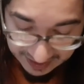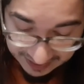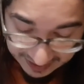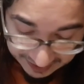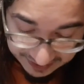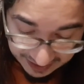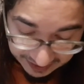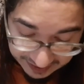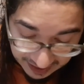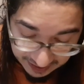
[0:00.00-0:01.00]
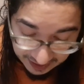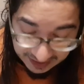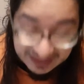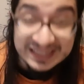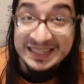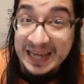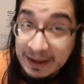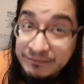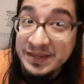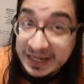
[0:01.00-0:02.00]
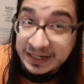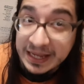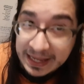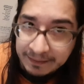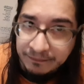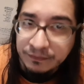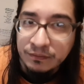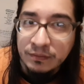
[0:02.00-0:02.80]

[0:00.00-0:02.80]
This they said, tempting him.